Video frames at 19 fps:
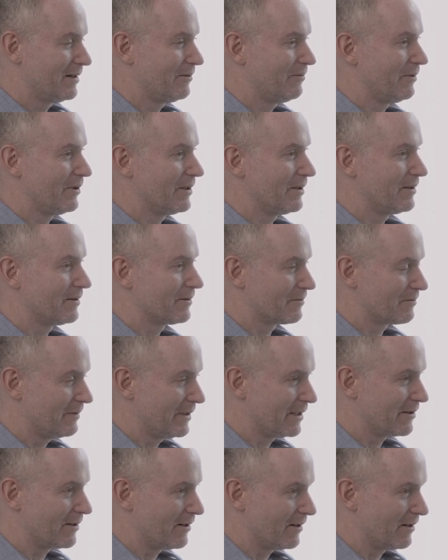will
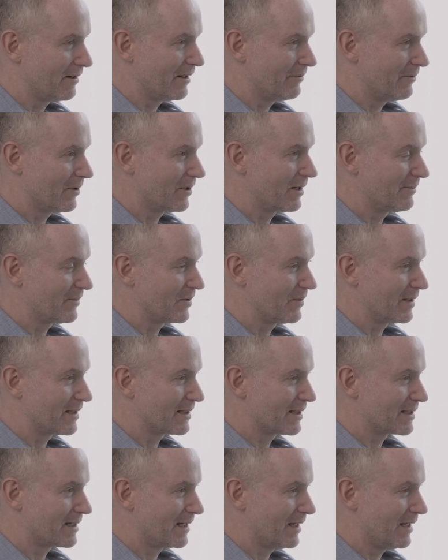recur. It will come to
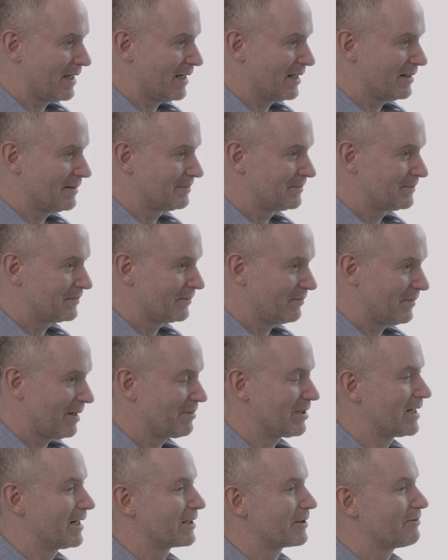exist again.
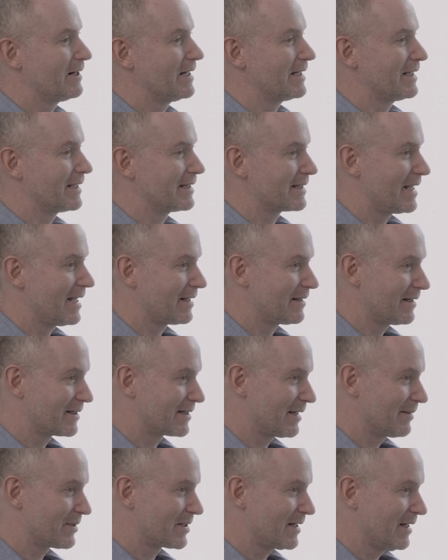Maybe not quite exactly the
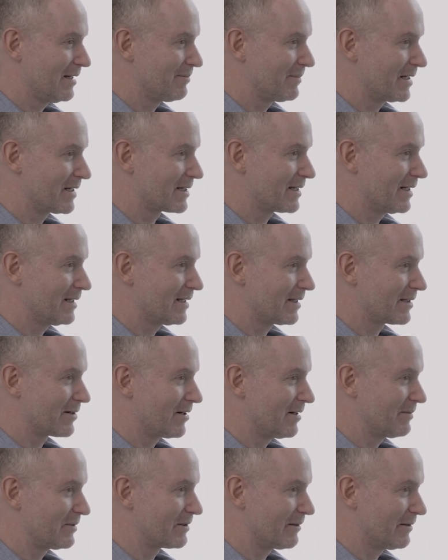same state, but a state that's
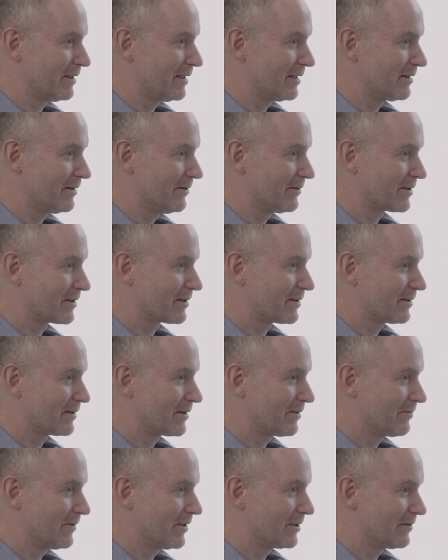arbitrarily close to
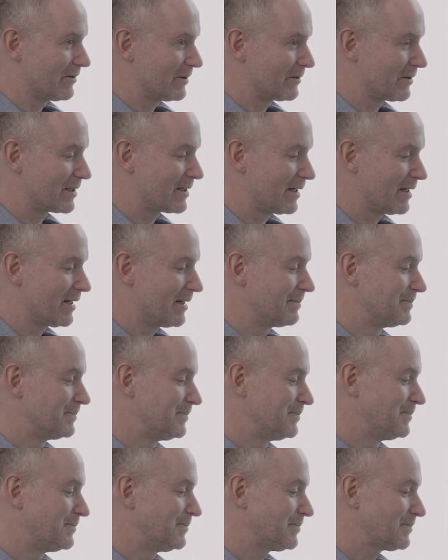the one you're interested in.
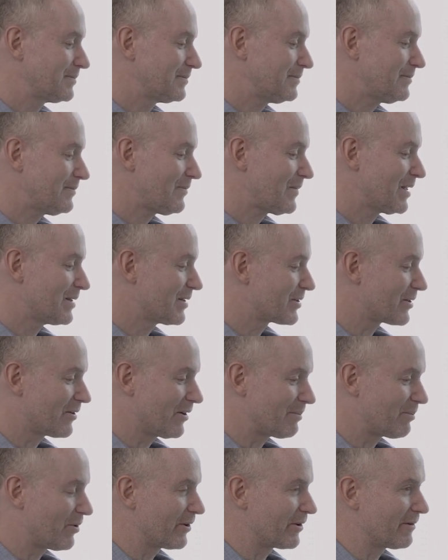These are
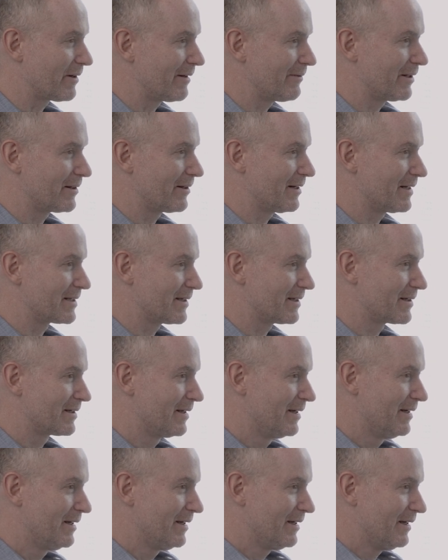called Poincaré recurrences.
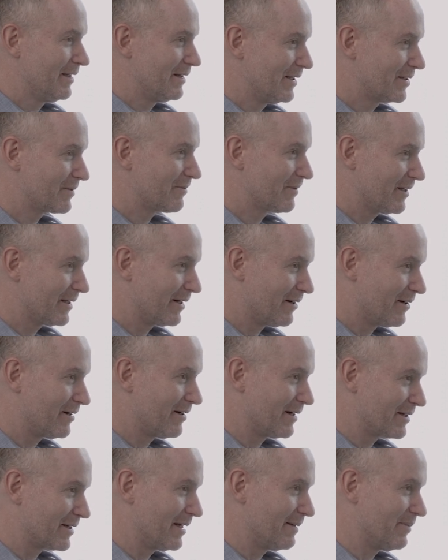These really are
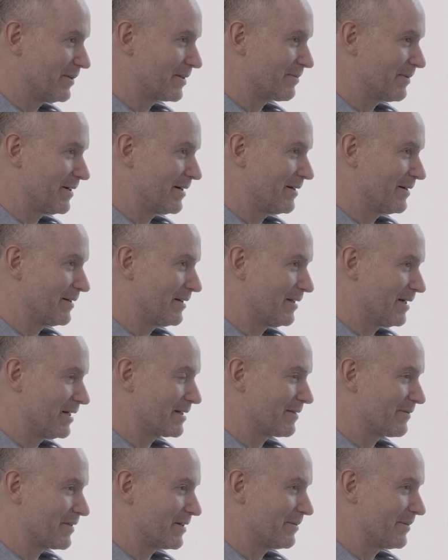examples where the
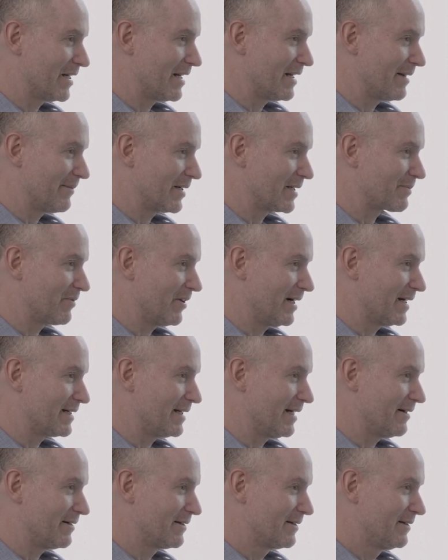laws of thermodynamics break
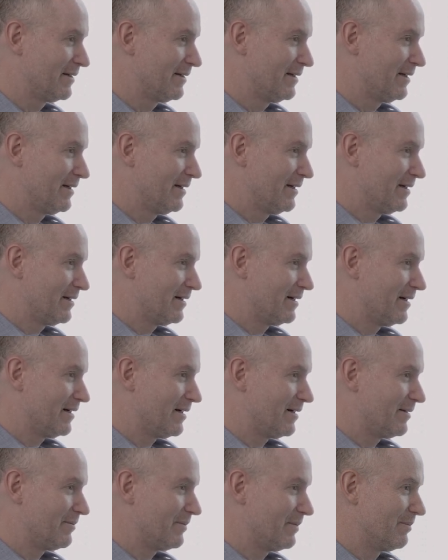down.
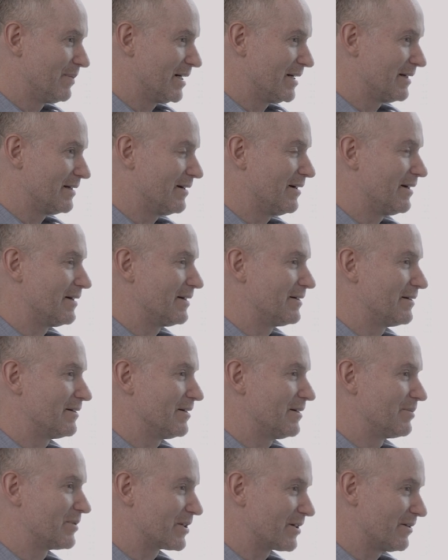Um, but on
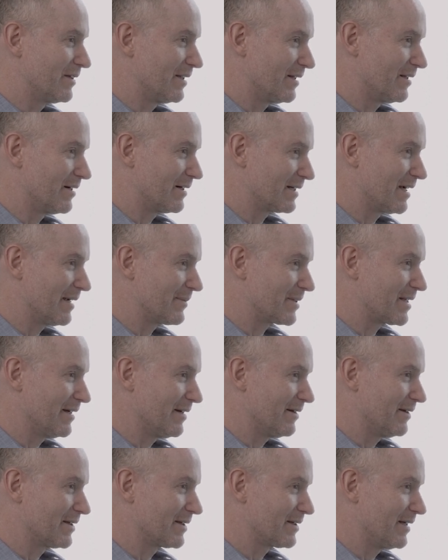absurdly long time
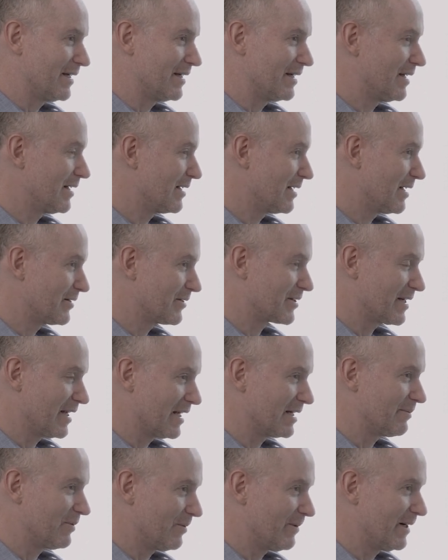scales and in an
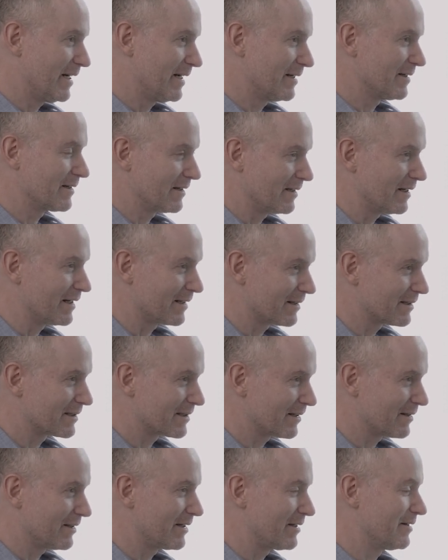understandable way, unlike the
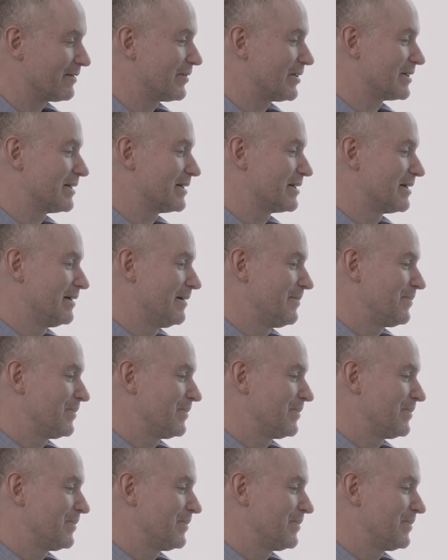cyclic universes.